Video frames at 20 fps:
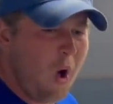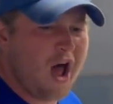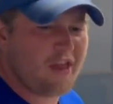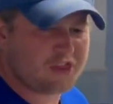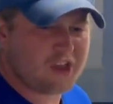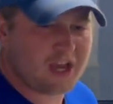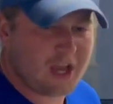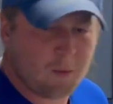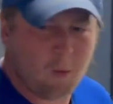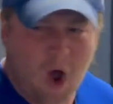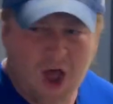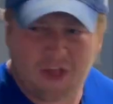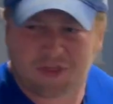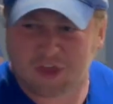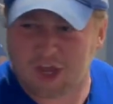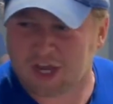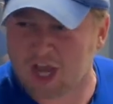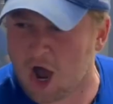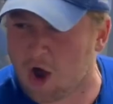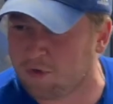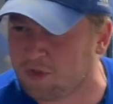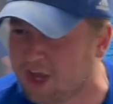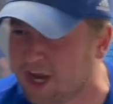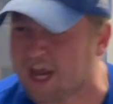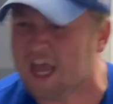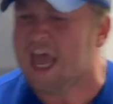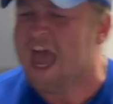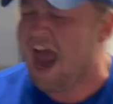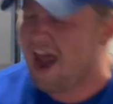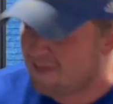one thing and one thing only,
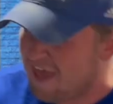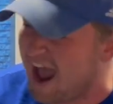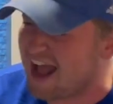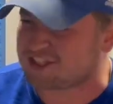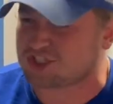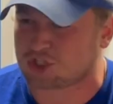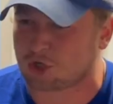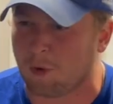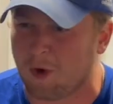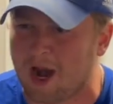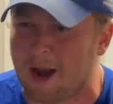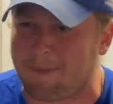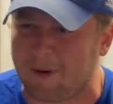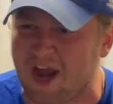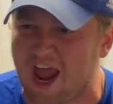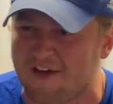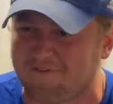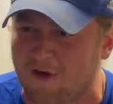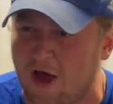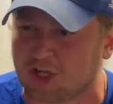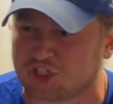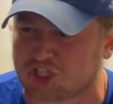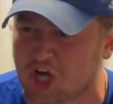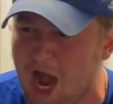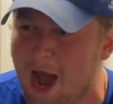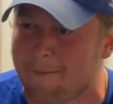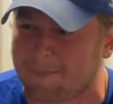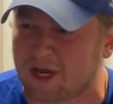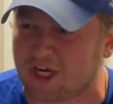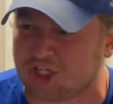and that's to win a PFL
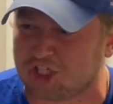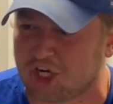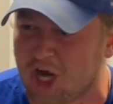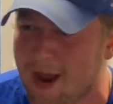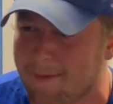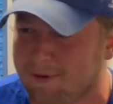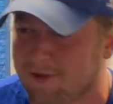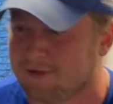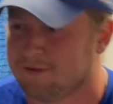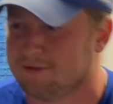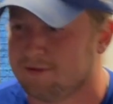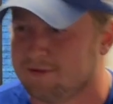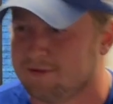championship.